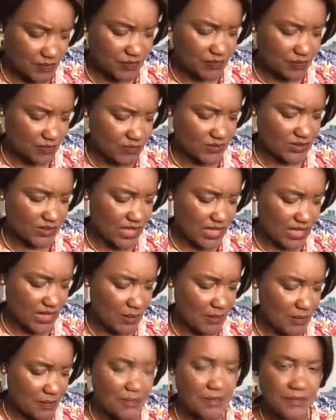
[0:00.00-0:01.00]
being
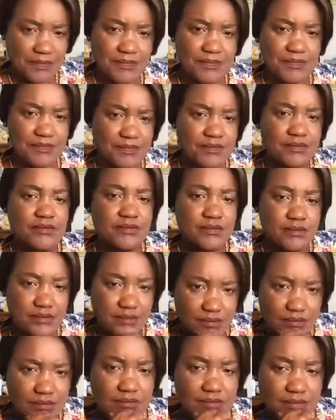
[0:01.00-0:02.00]
the successful
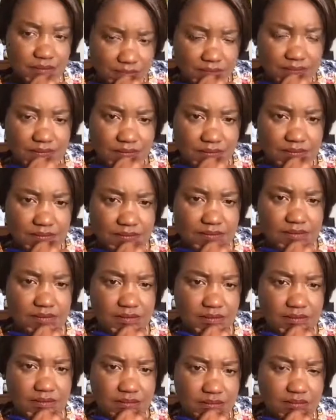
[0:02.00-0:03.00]
person or
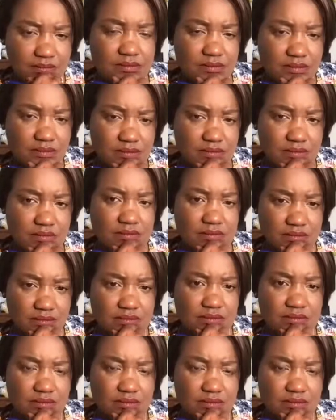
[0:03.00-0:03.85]
having the success.